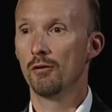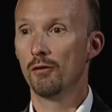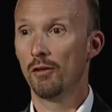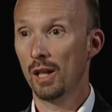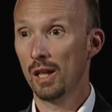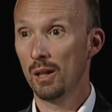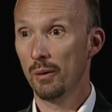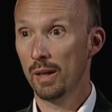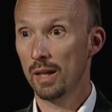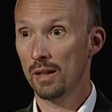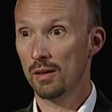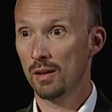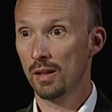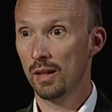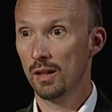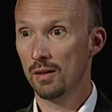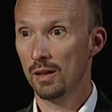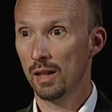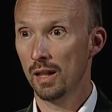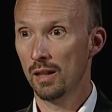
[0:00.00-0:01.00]
Value
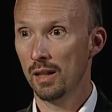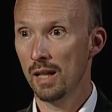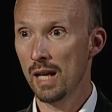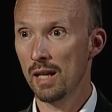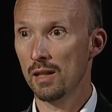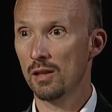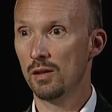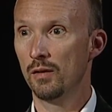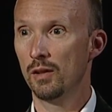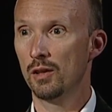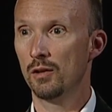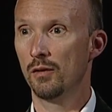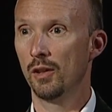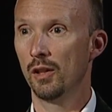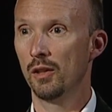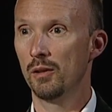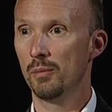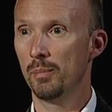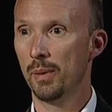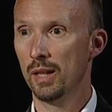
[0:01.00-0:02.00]
Act is an activist
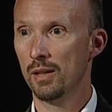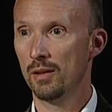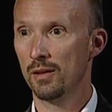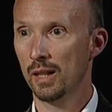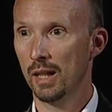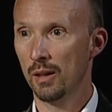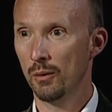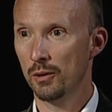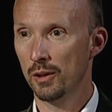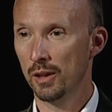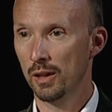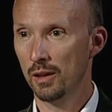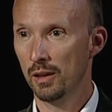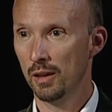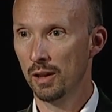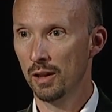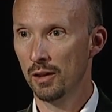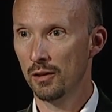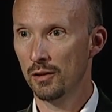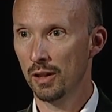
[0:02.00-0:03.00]
fund based out
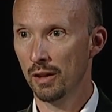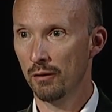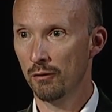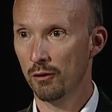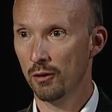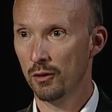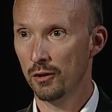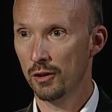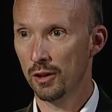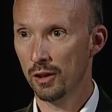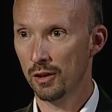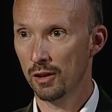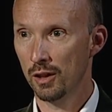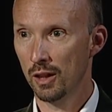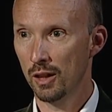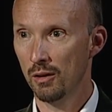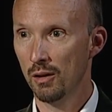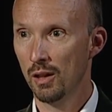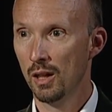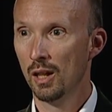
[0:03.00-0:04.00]
in uh, San
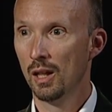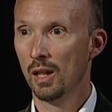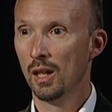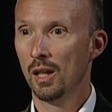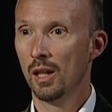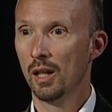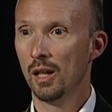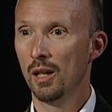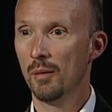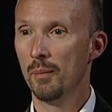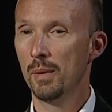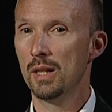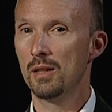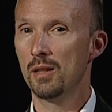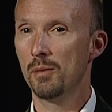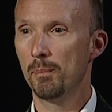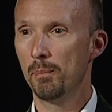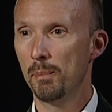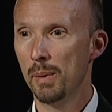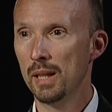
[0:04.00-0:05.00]
Francisco. Um,
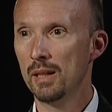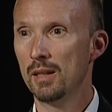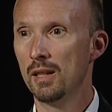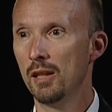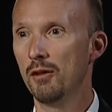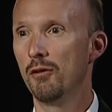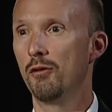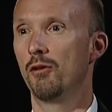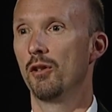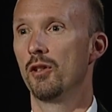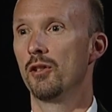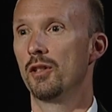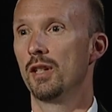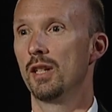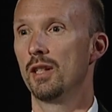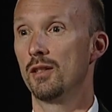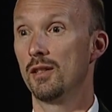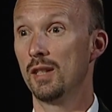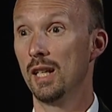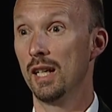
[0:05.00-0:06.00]
it's a bit
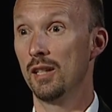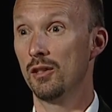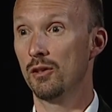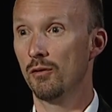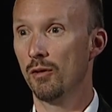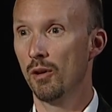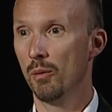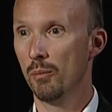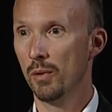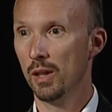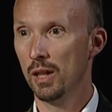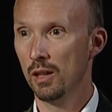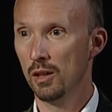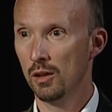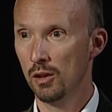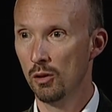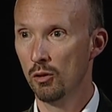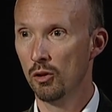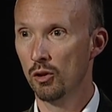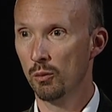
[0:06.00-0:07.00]
different, it says, from
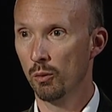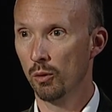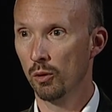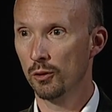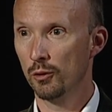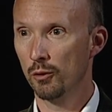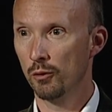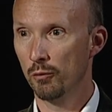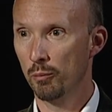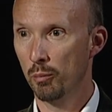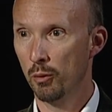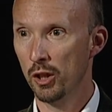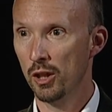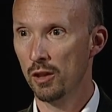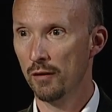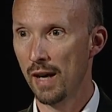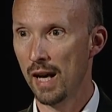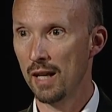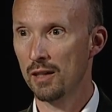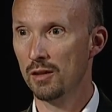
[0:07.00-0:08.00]
the usual sort of
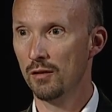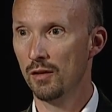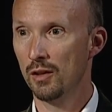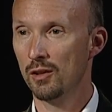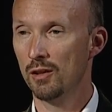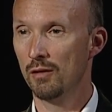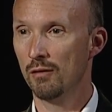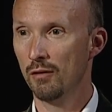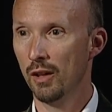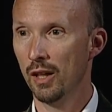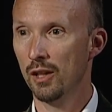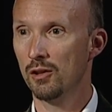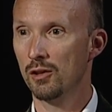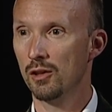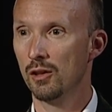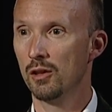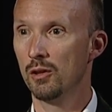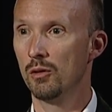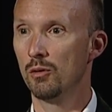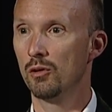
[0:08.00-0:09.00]
breed of activist
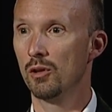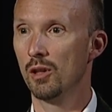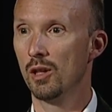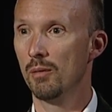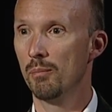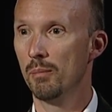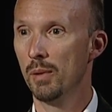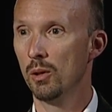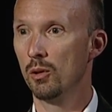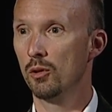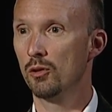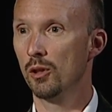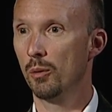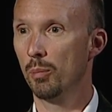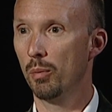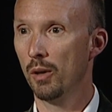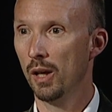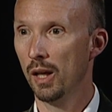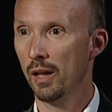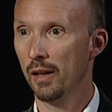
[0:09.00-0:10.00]
investor whose uh, modus
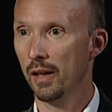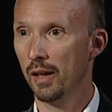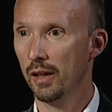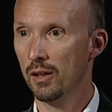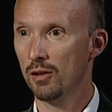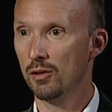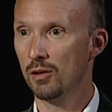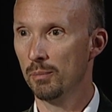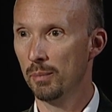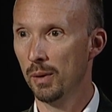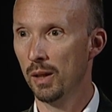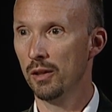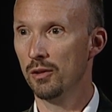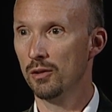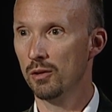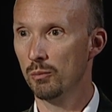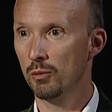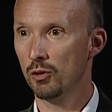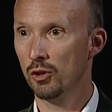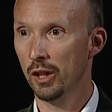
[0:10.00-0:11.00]
operandi is to buy
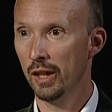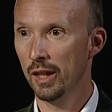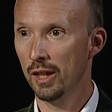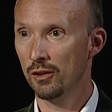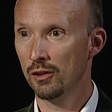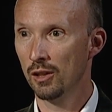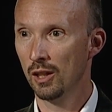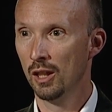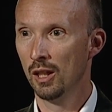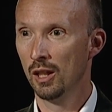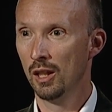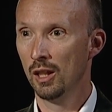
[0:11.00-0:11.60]
some shares